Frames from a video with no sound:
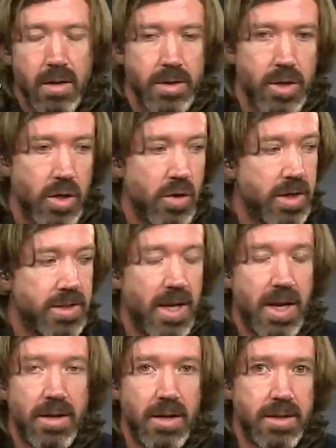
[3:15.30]
So you could
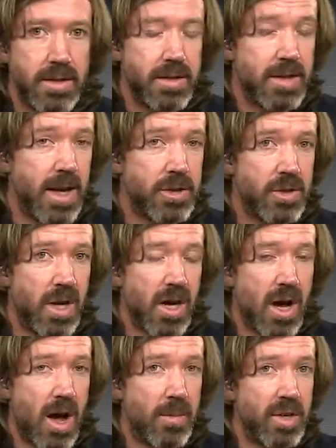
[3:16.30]
take this, this is actually a
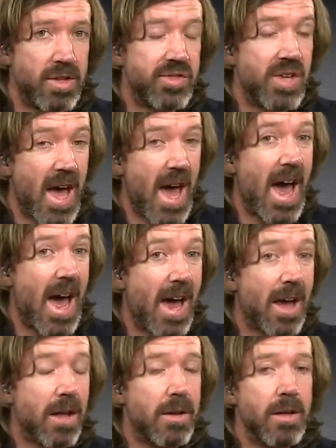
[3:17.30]
common
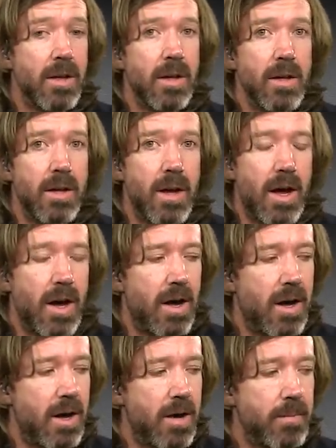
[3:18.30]
tag.
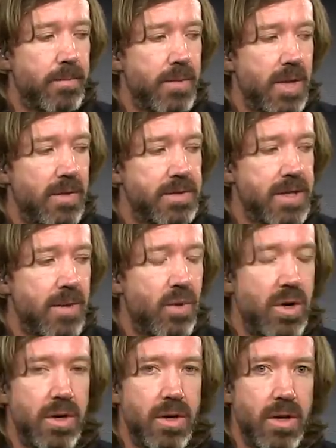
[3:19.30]
Uh, if
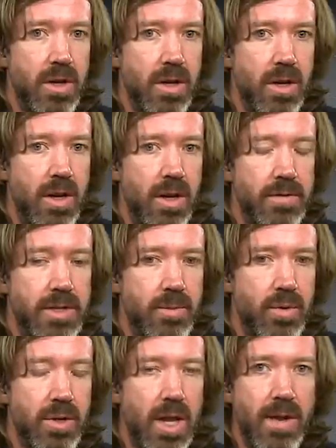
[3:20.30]
someone if
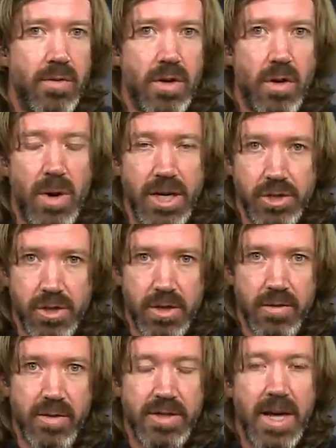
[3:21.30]
someone gave the question
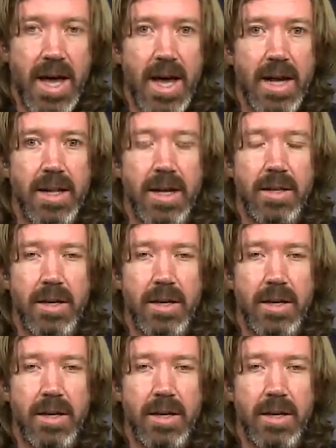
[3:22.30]
of the tag like